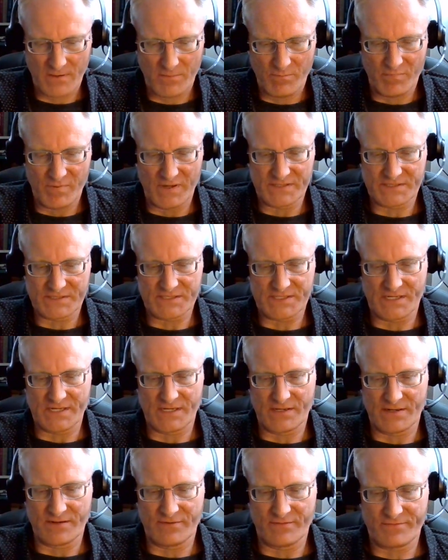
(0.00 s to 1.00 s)
But
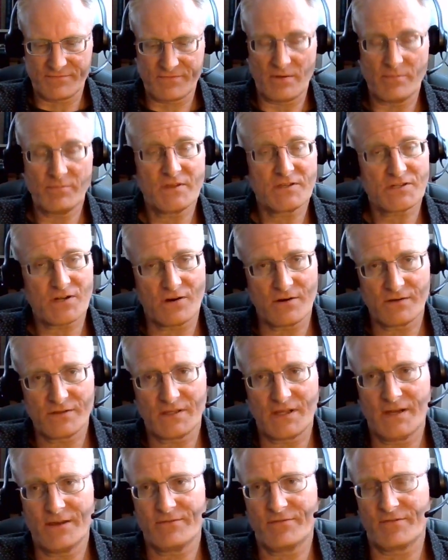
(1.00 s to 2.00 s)
from this hard
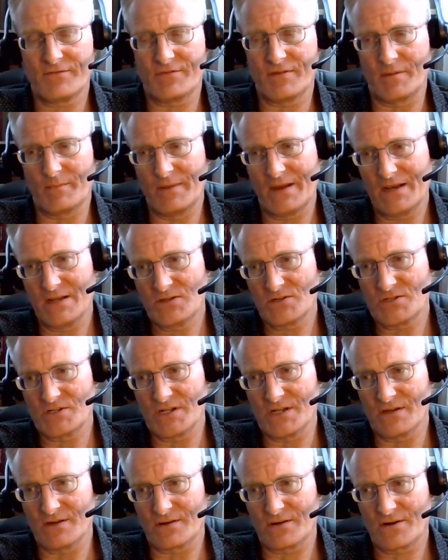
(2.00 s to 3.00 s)
life, if they managed
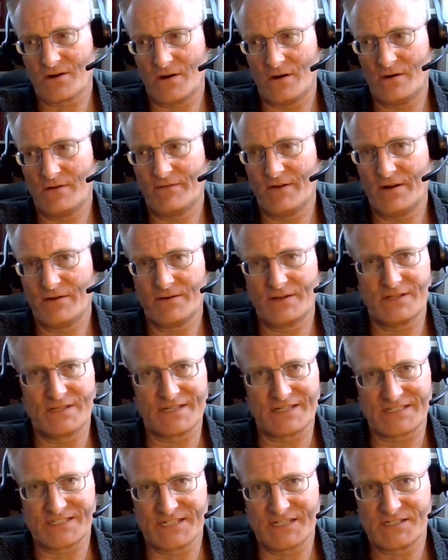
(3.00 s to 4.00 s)
to carve out an
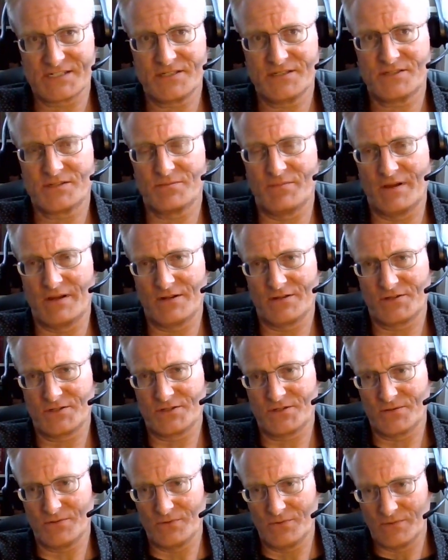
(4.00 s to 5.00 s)
existence,
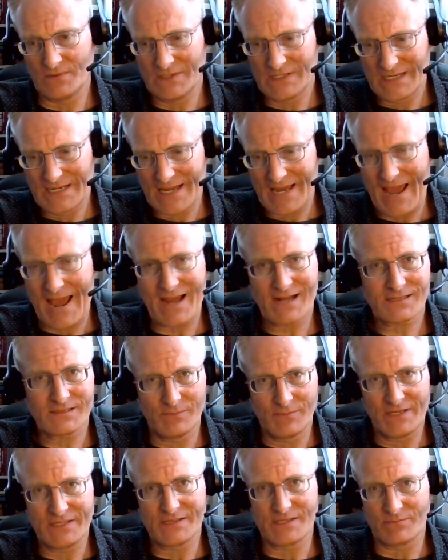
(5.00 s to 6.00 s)
managed to
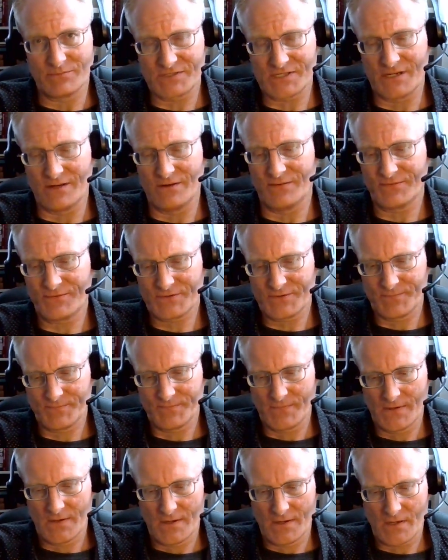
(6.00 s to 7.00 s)
acclimate themselves,
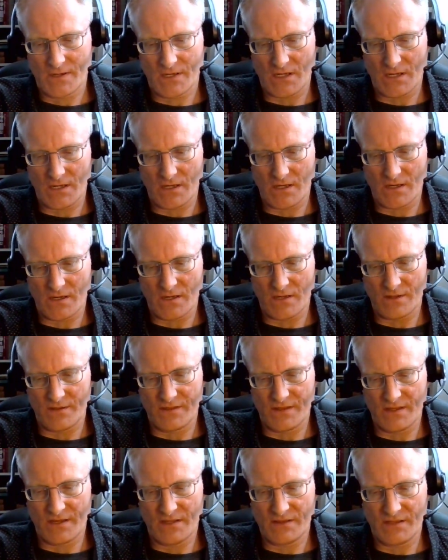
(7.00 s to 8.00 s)

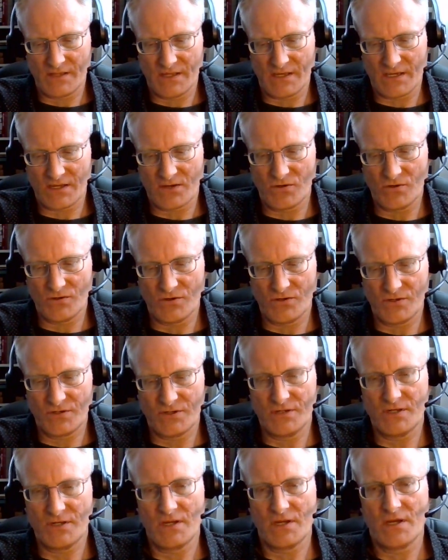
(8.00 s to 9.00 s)
then they
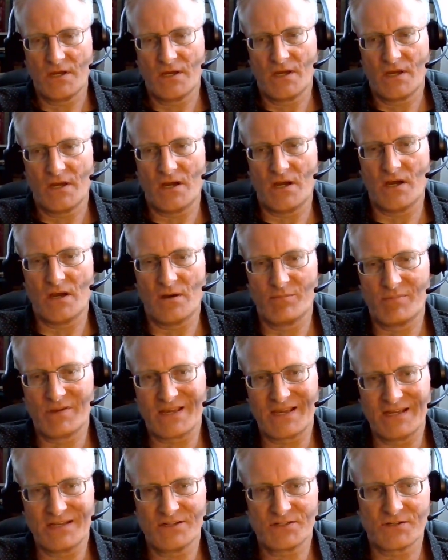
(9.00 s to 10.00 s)
could
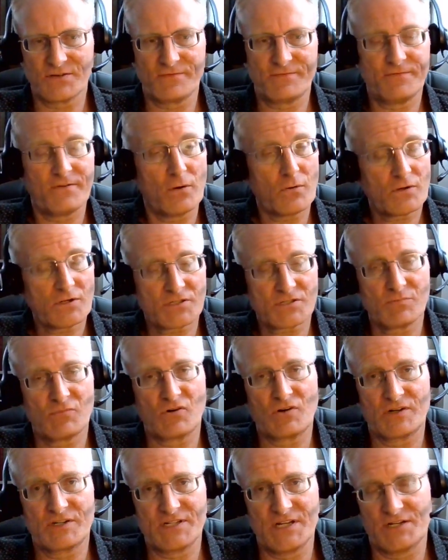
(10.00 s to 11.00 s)
begin to focus
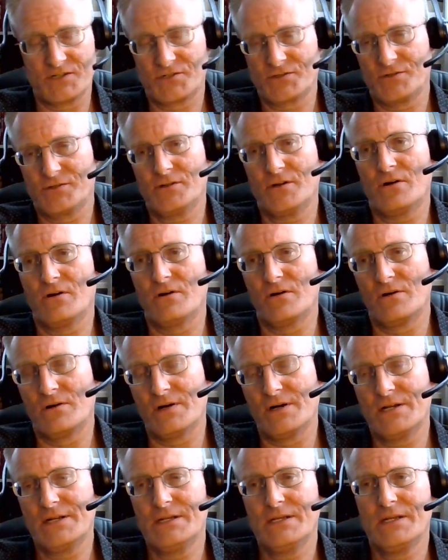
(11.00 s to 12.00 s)
more attention
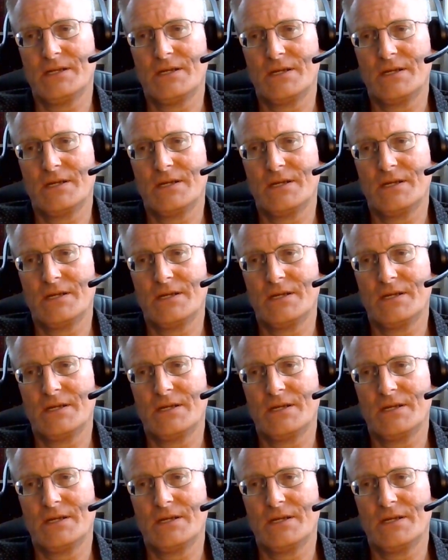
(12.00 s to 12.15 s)
on